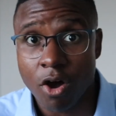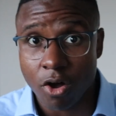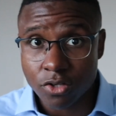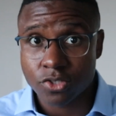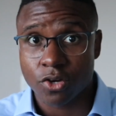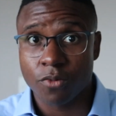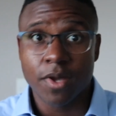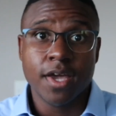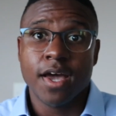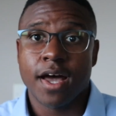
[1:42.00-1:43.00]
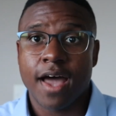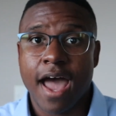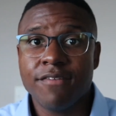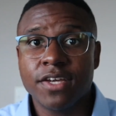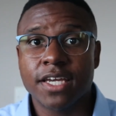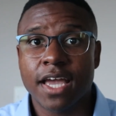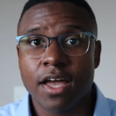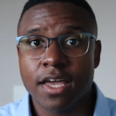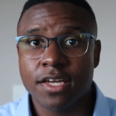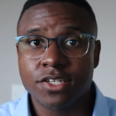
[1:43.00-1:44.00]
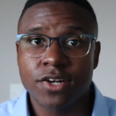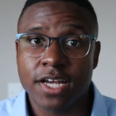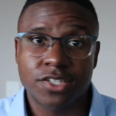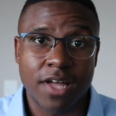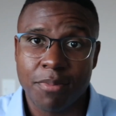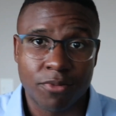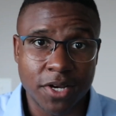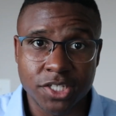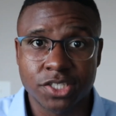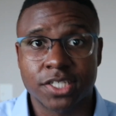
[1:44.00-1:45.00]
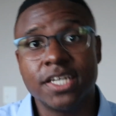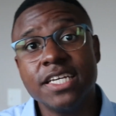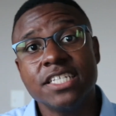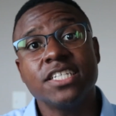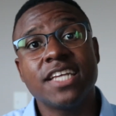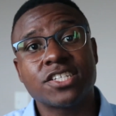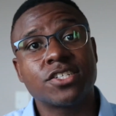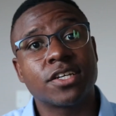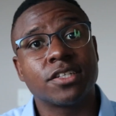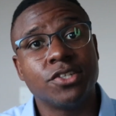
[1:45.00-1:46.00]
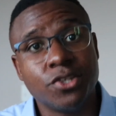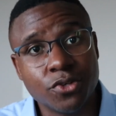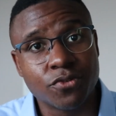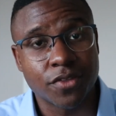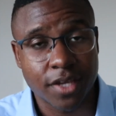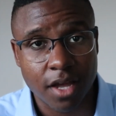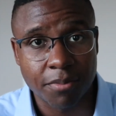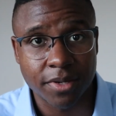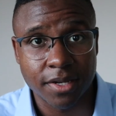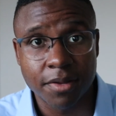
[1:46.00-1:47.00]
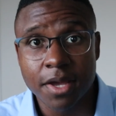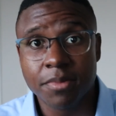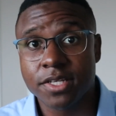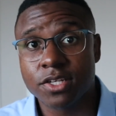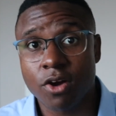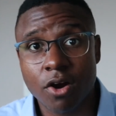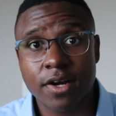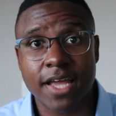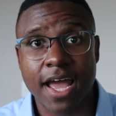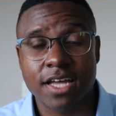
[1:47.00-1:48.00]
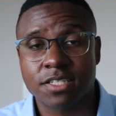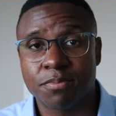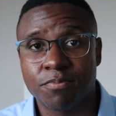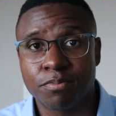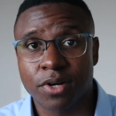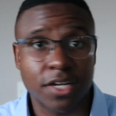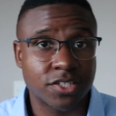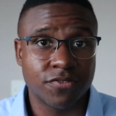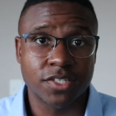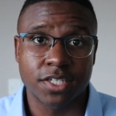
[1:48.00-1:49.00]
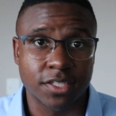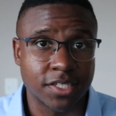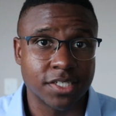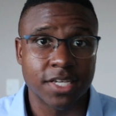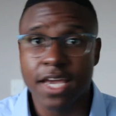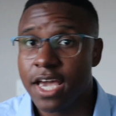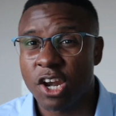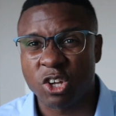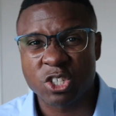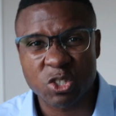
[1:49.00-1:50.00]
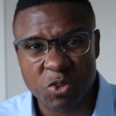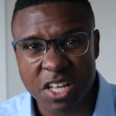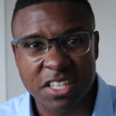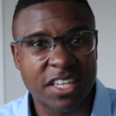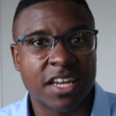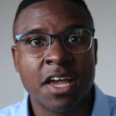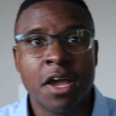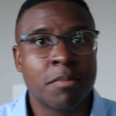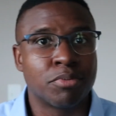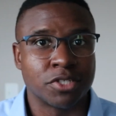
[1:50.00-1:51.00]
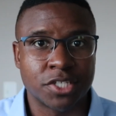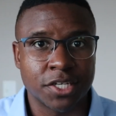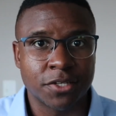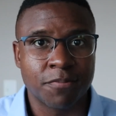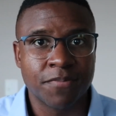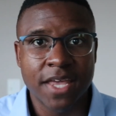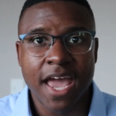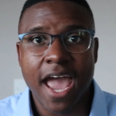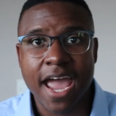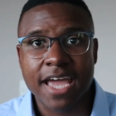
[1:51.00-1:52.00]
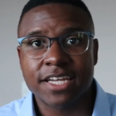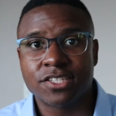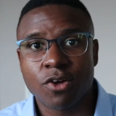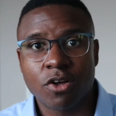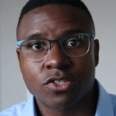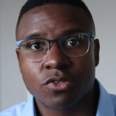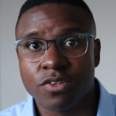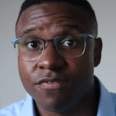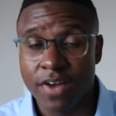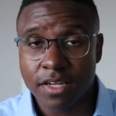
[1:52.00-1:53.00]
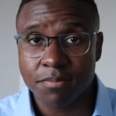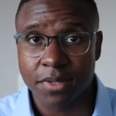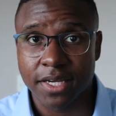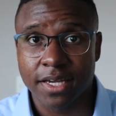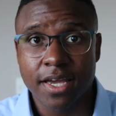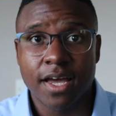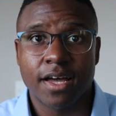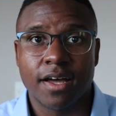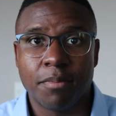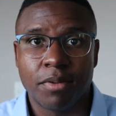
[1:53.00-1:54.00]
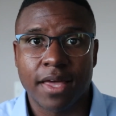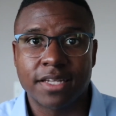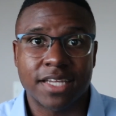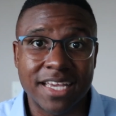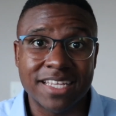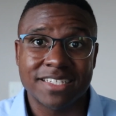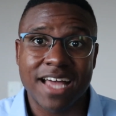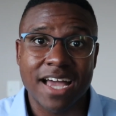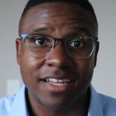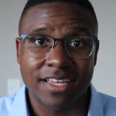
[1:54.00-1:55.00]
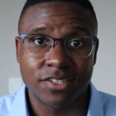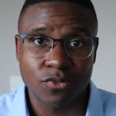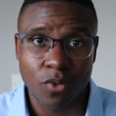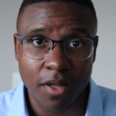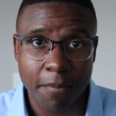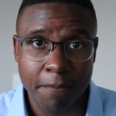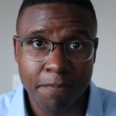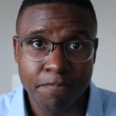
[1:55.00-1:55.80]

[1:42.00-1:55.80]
Also, having international operations isn't necessarily new for the company because it already has production facilities in Australia, Brazil, and it's also developing a plant in Thailand as well.